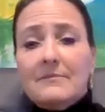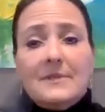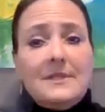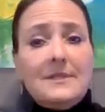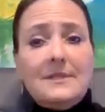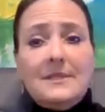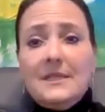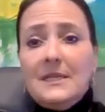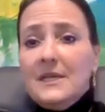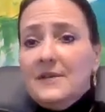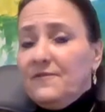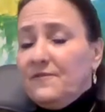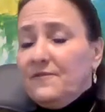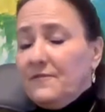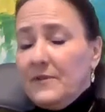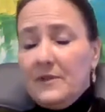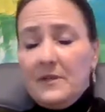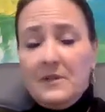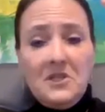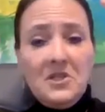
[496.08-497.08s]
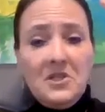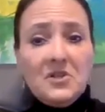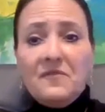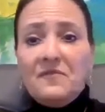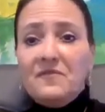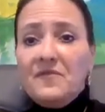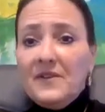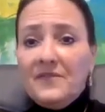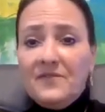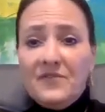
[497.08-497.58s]
see if you're
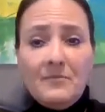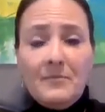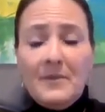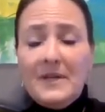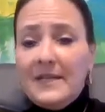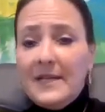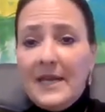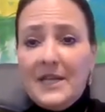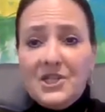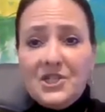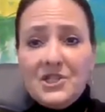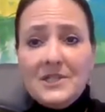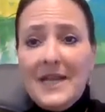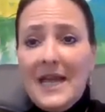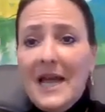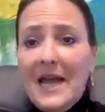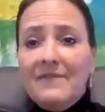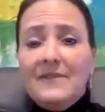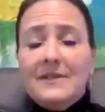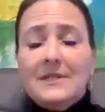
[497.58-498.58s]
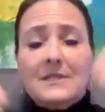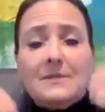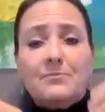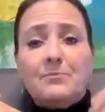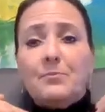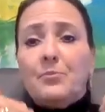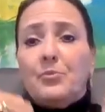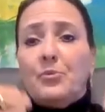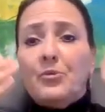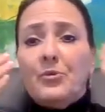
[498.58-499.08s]
fit for mediation, have this
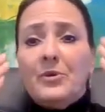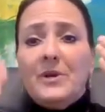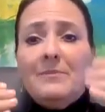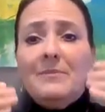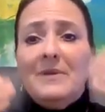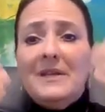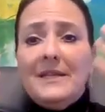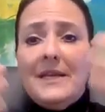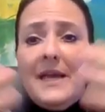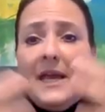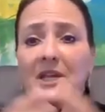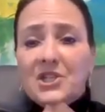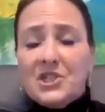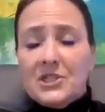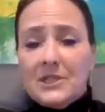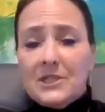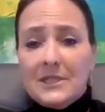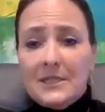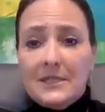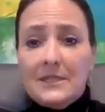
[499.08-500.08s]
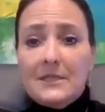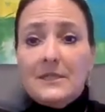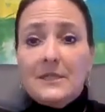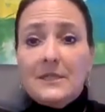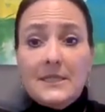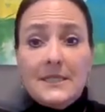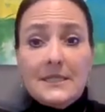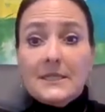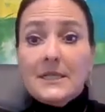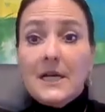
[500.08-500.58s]
pre-mediation
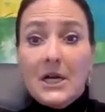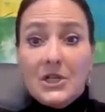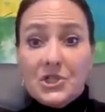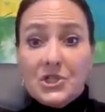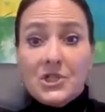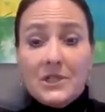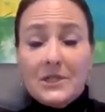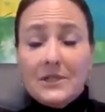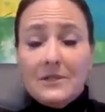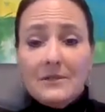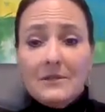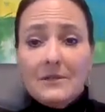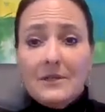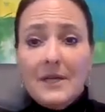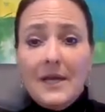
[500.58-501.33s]
discussion.